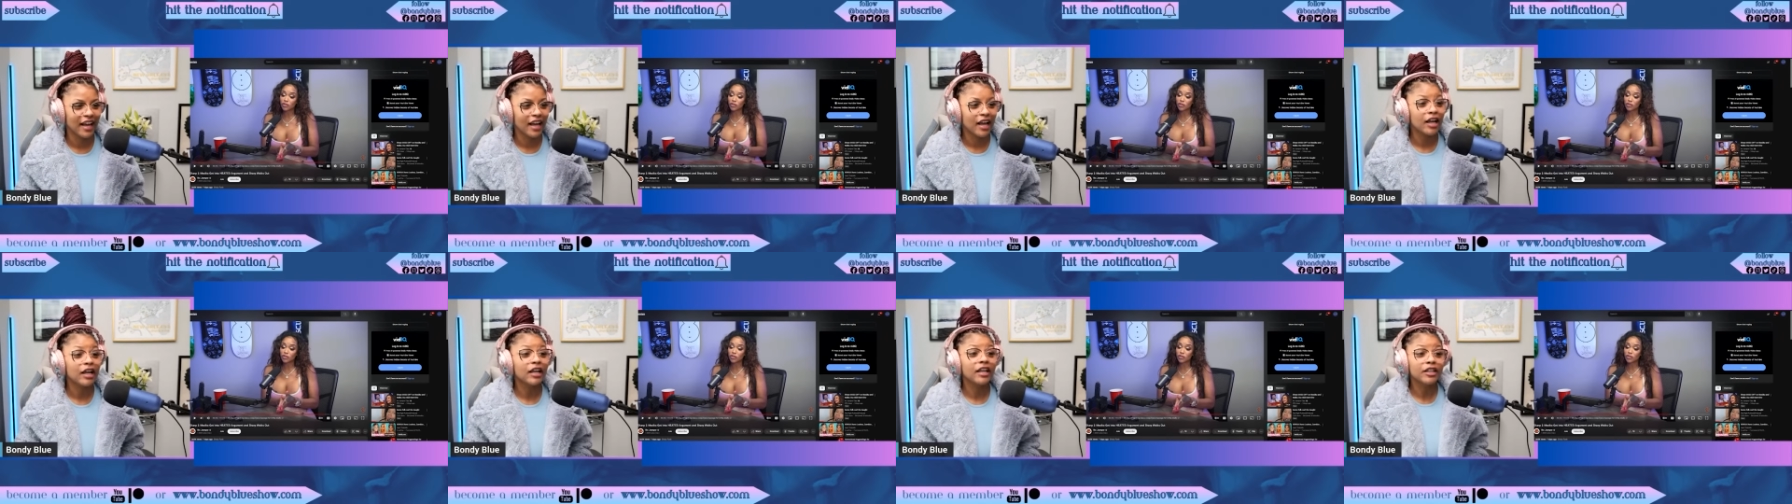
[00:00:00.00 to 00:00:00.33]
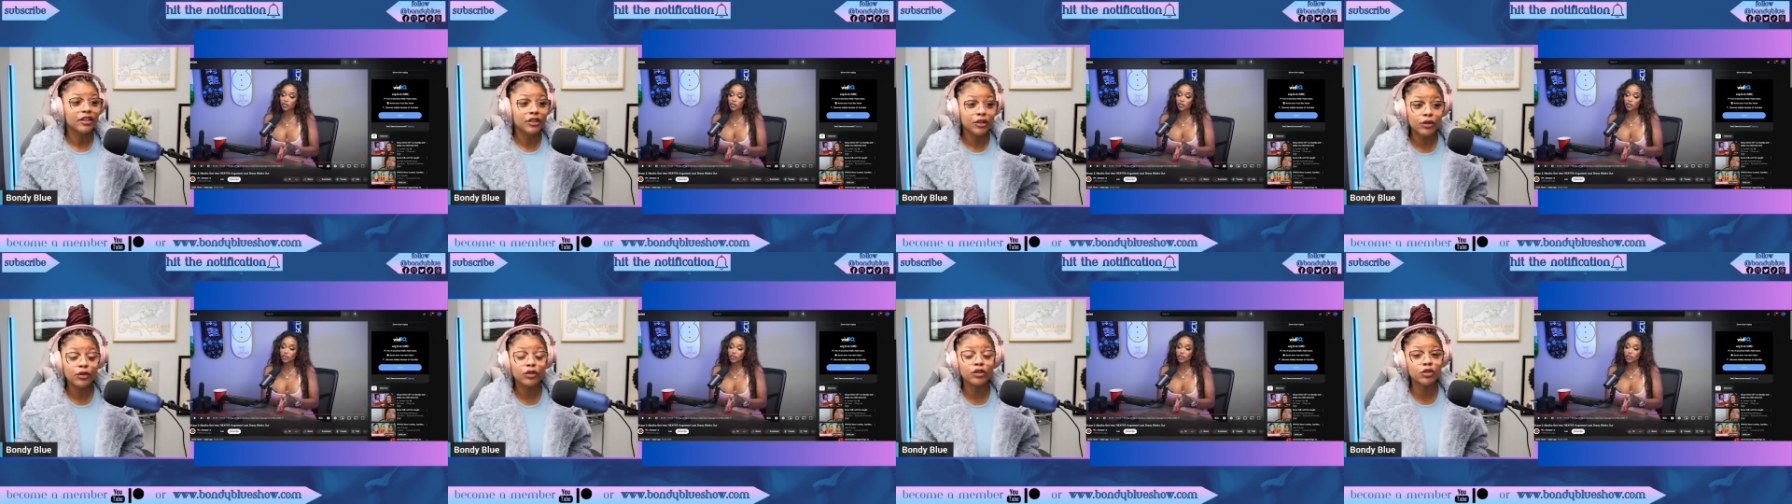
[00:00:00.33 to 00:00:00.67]

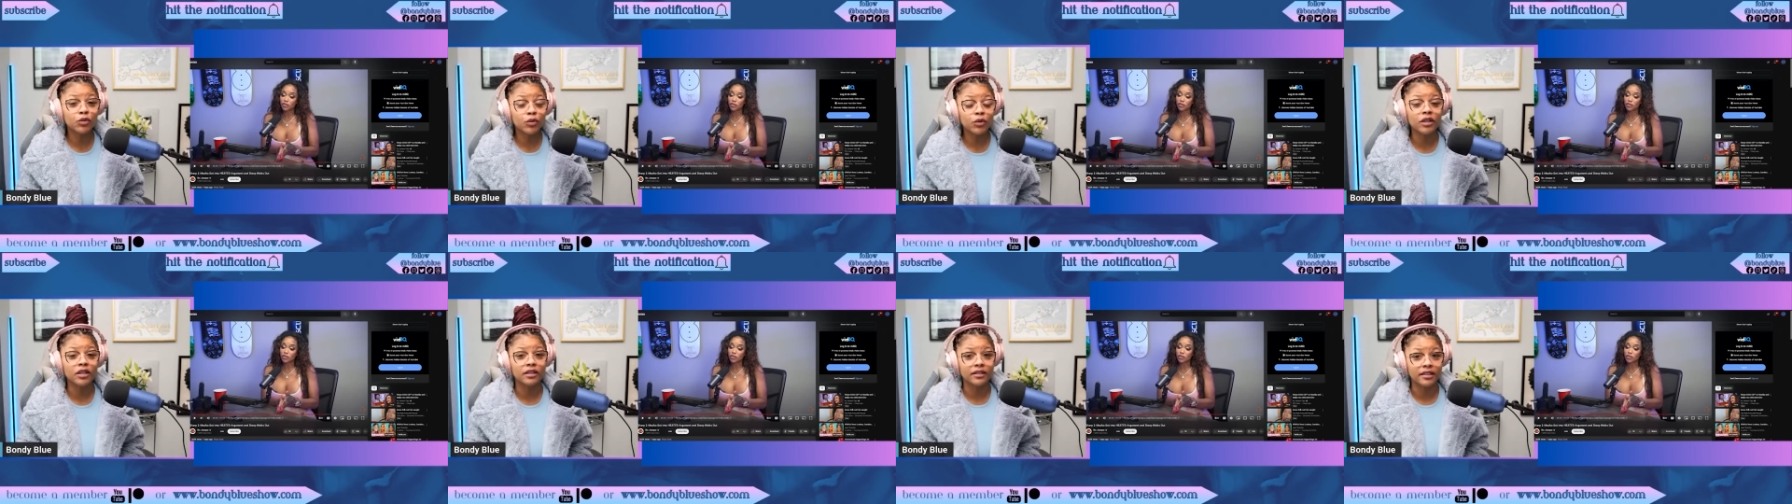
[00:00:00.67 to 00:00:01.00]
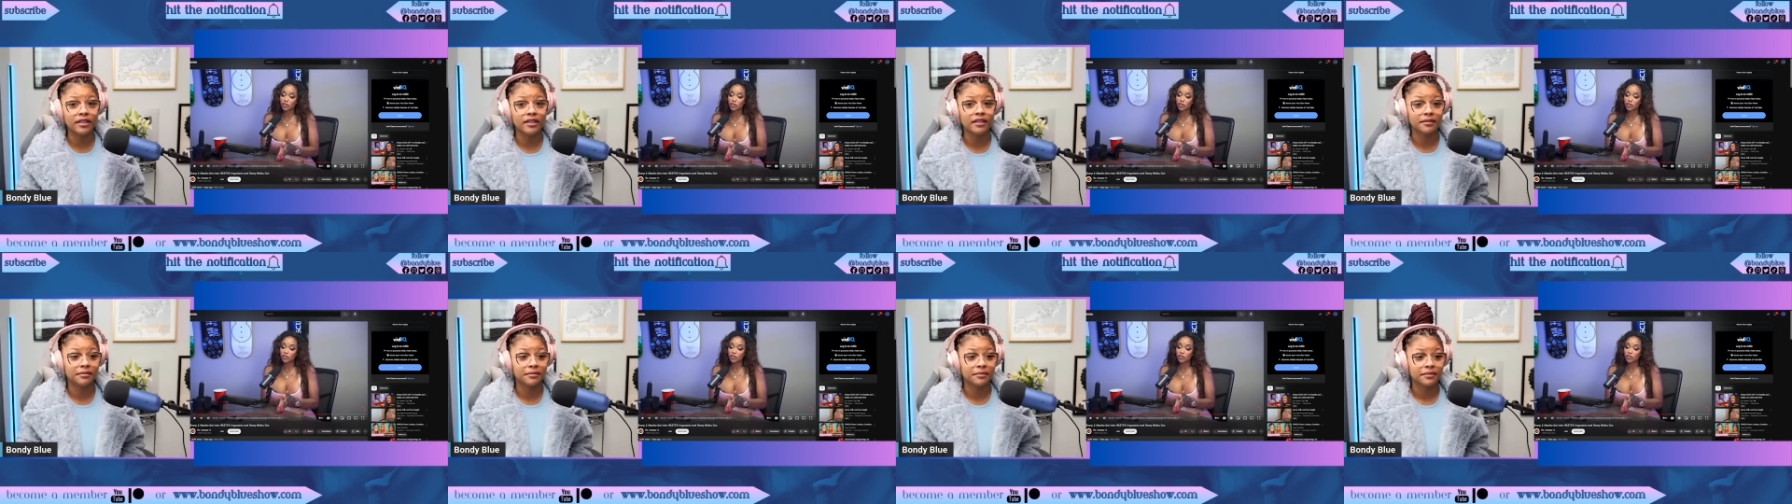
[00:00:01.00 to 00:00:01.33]

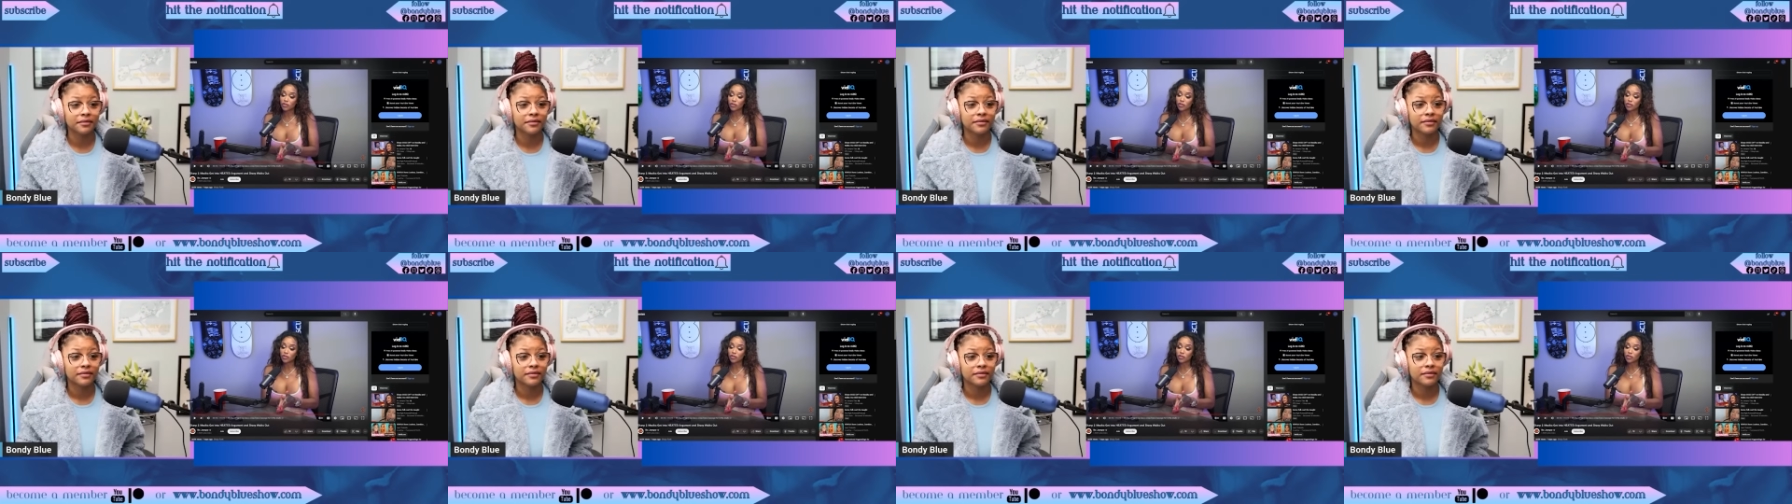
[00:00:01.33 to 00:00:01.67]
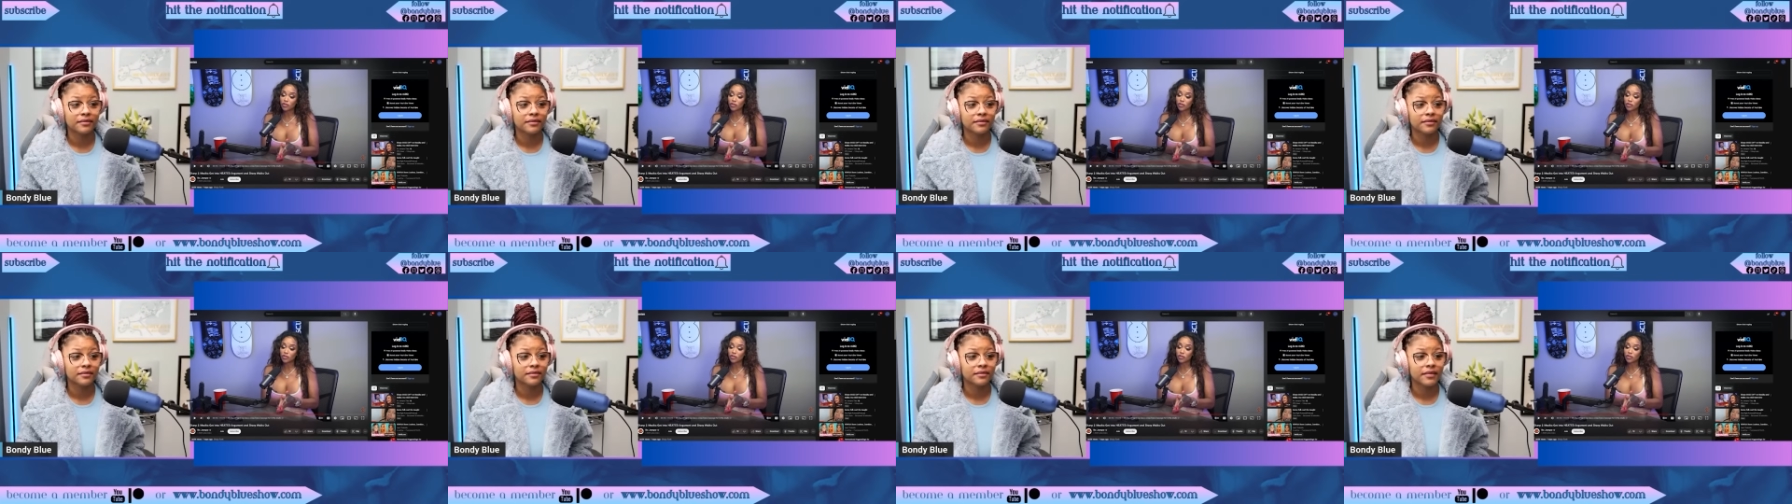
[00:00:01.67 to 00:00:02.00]
usually
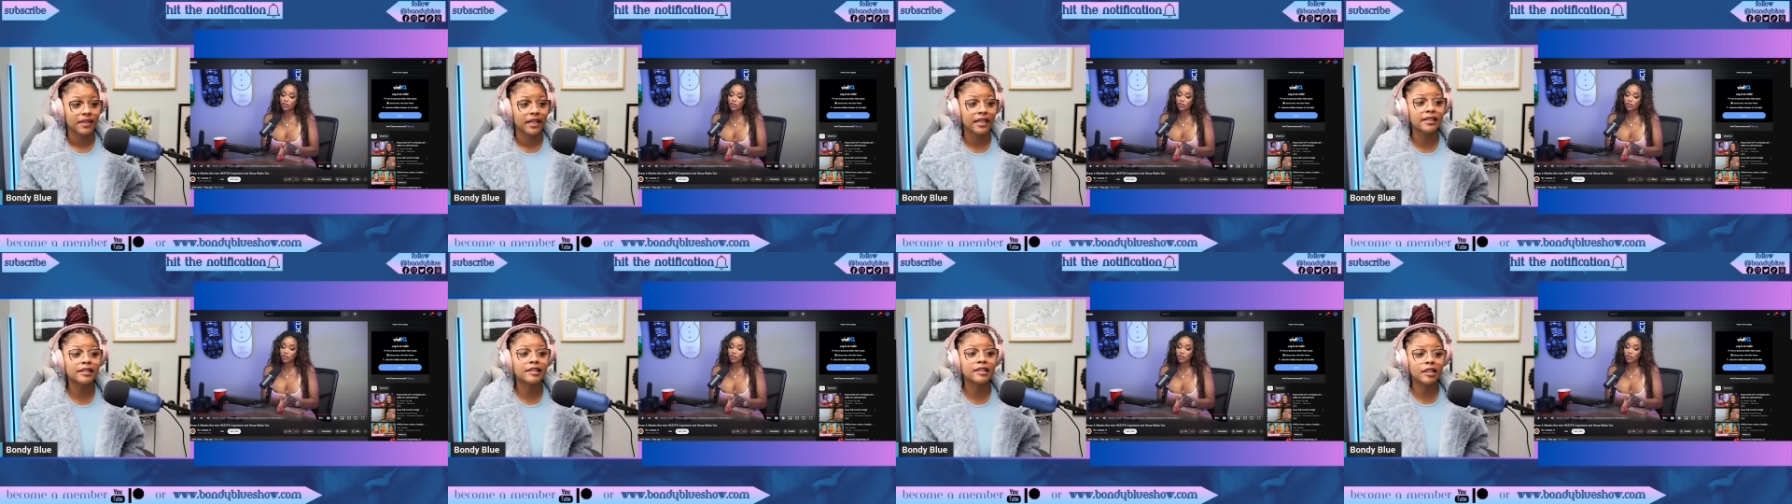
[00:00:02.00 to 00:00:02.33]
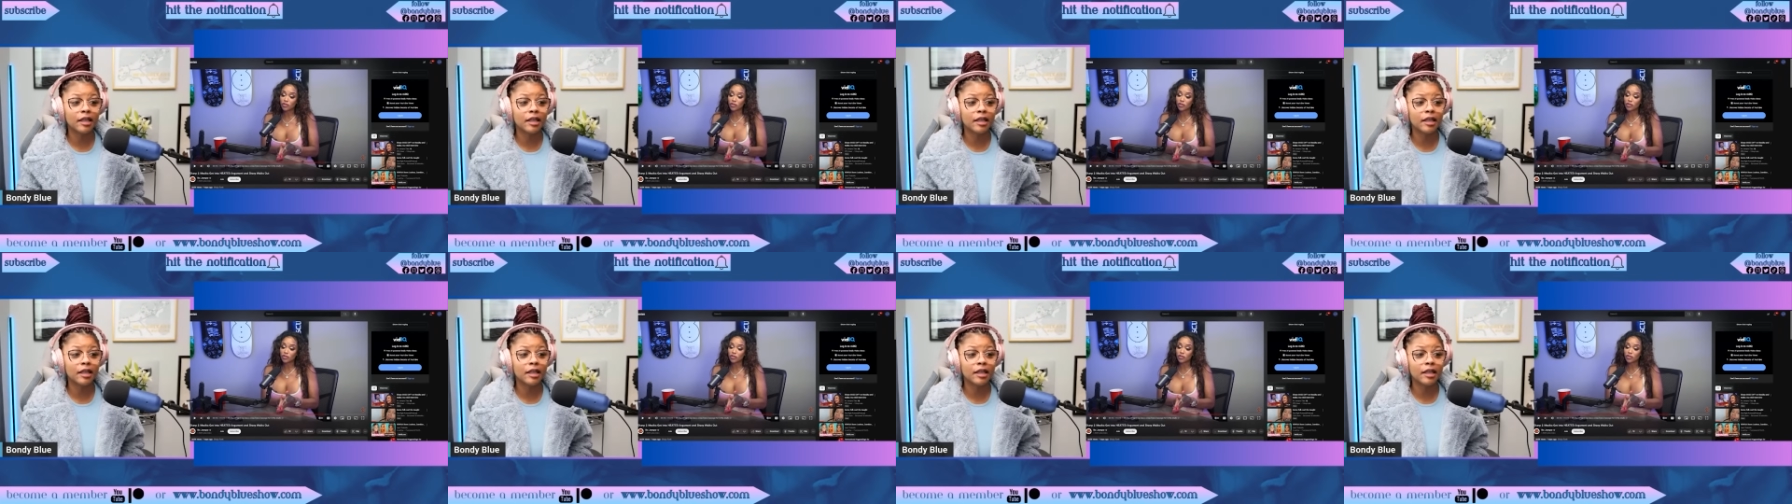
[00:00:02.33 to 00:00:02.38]
it's